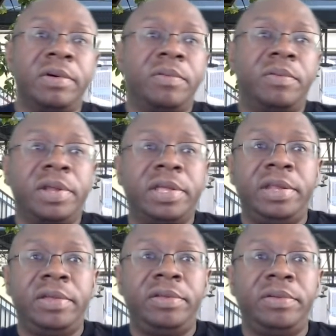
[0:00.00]
what can
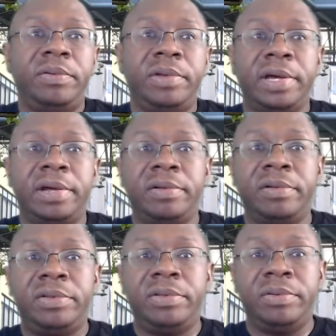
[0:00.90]
you do
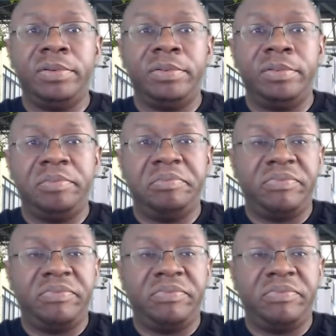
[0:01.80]
now to